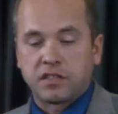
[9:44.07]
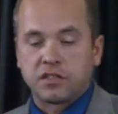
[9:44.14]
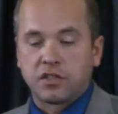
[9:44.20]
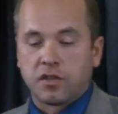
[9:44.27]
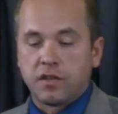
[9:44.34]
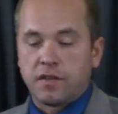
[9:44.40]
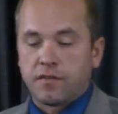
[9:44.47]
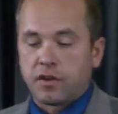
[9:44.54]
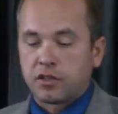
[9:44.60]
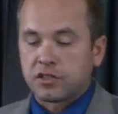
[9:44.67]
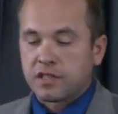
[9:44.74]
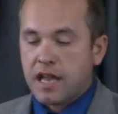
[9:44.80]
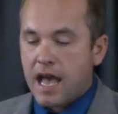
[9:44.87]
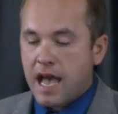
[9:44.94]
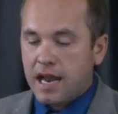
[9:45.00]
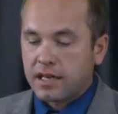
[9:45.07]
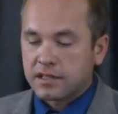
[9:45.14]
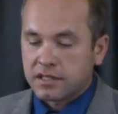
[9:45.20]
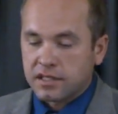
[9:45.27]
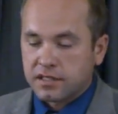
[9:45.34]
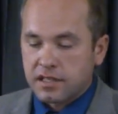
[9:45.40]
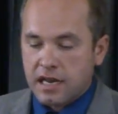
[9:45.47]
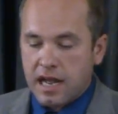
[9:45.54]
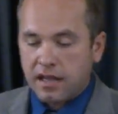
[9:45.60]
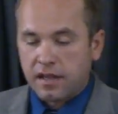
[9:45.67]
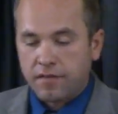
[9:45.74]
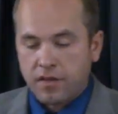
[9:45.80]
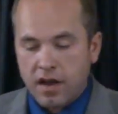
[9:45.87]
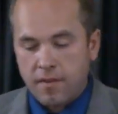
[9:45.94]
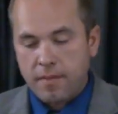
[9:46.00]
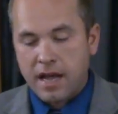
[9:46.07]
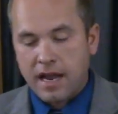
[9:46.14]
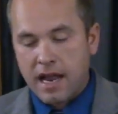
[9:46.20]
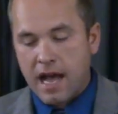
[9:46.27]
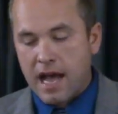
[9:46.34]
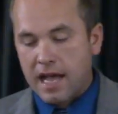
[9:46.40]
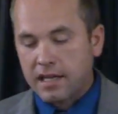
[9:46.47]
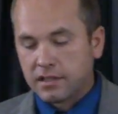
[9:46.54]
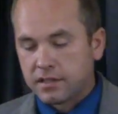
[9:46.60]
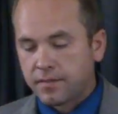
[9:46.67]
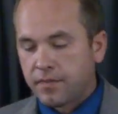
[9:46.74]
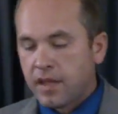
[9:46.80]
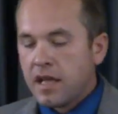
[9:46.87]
And so then in verse 9, it says, Then I lifted up mine eyes,